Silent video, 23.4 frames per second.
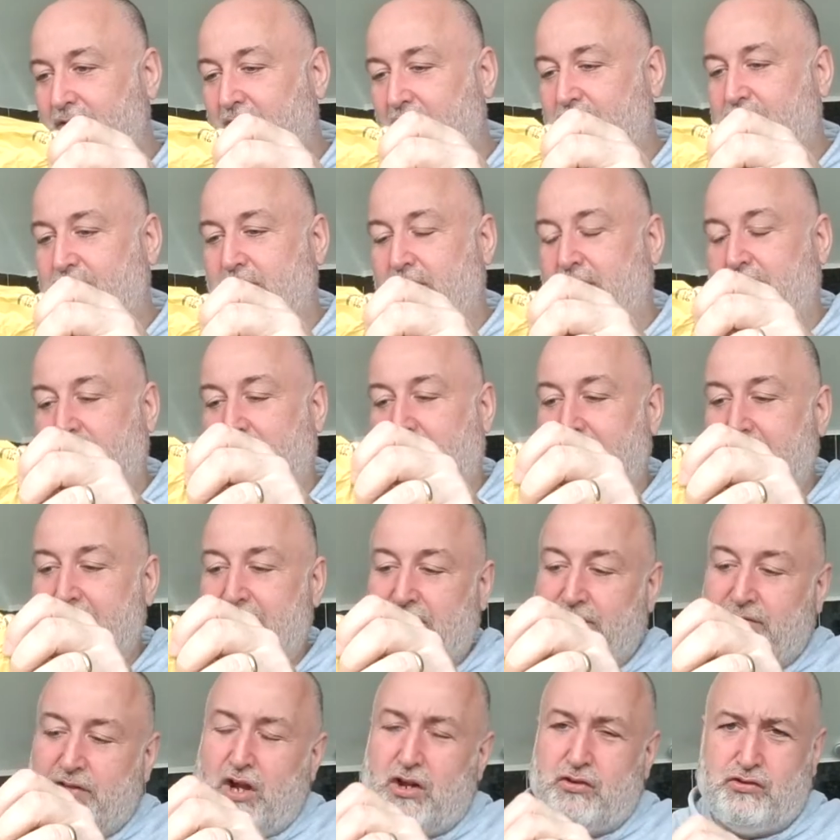Got sort of, at
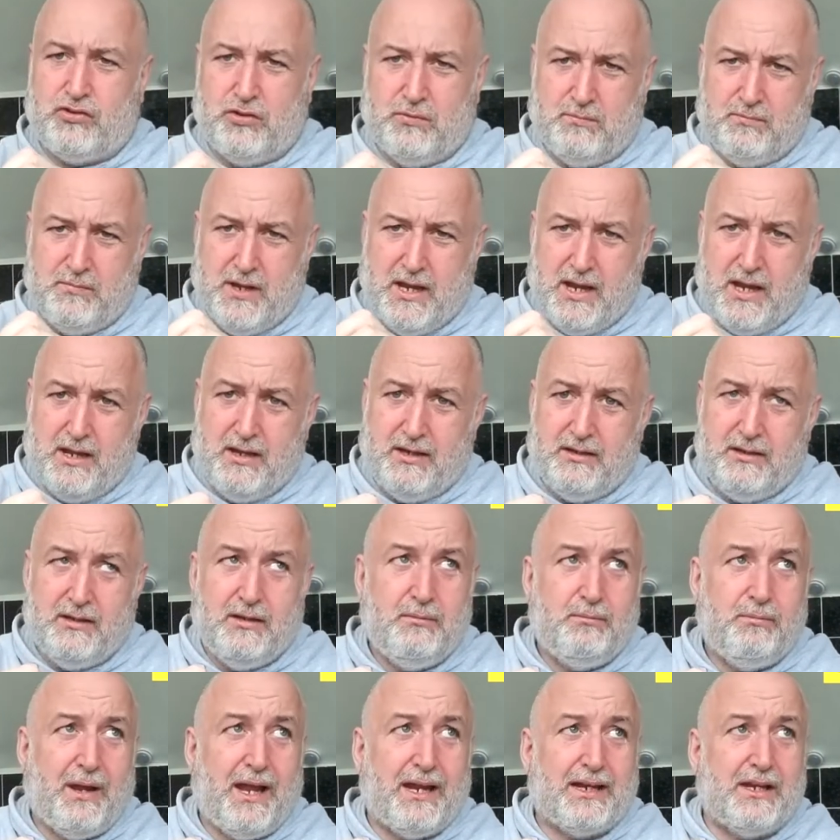least I've got some
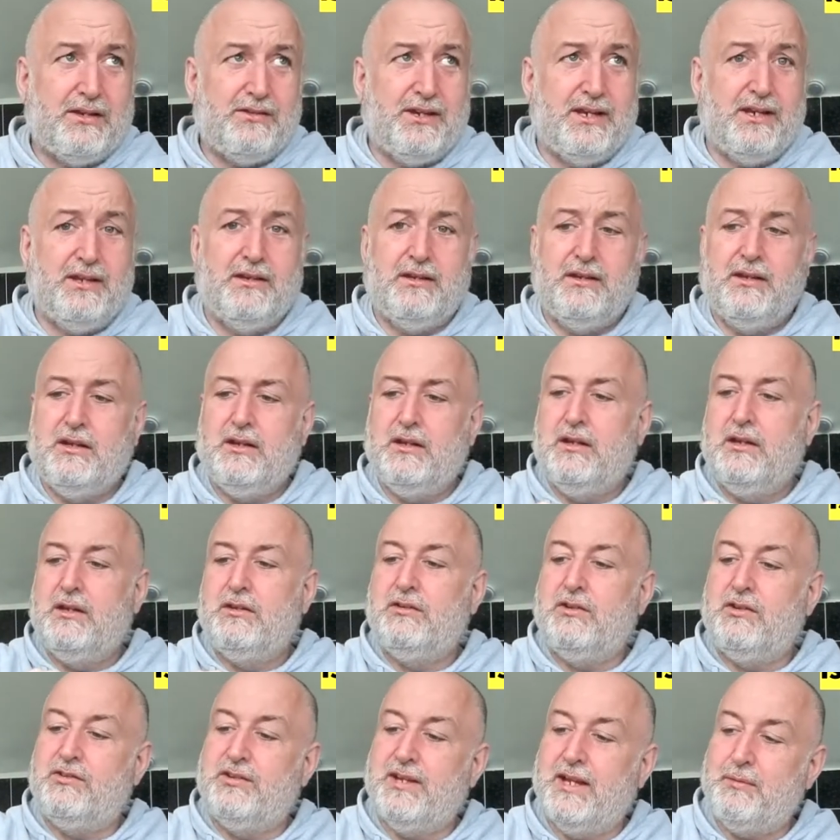packaging
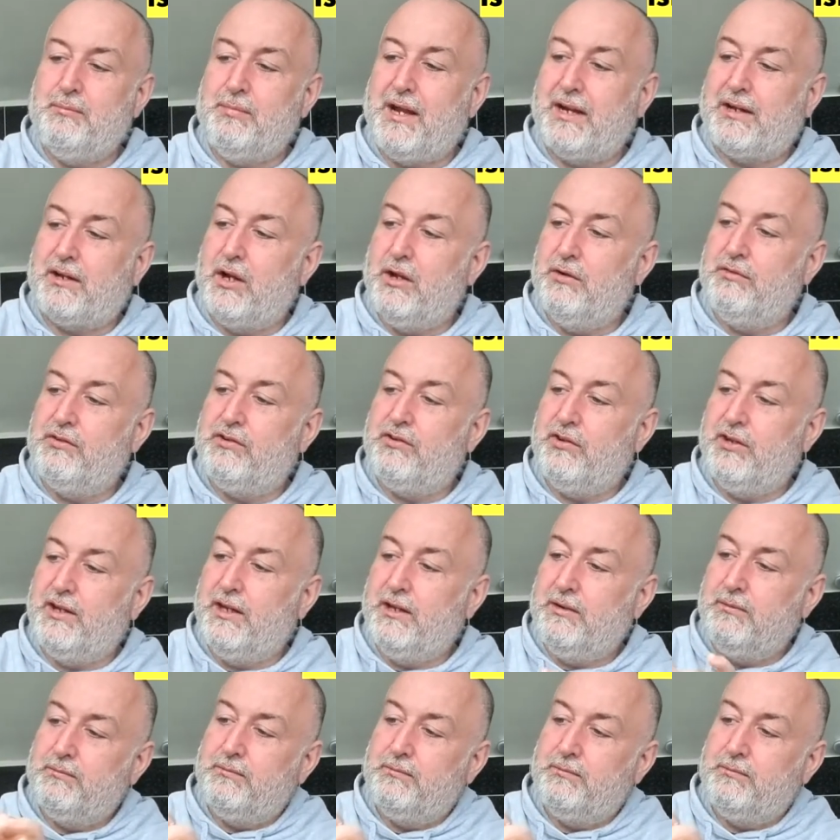to send back over to you.